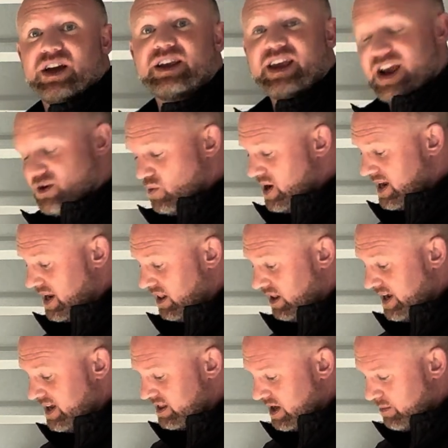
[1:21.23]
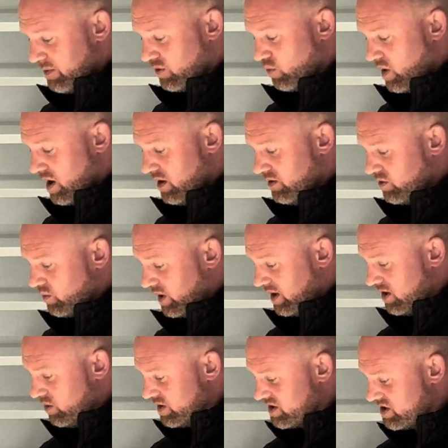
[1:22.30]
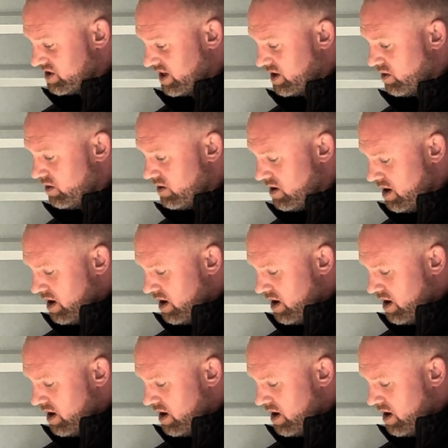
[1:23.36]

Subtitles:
Again, we can link them as well, so we can do a single,